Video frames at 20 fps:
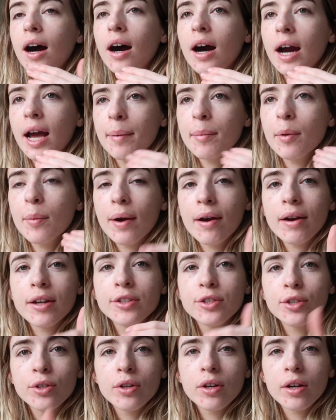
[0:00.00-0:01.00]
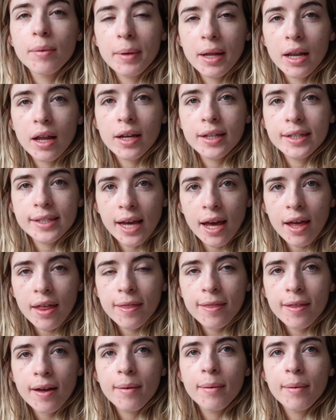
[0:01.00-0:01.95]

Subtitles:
I am aware I do look a bit like death.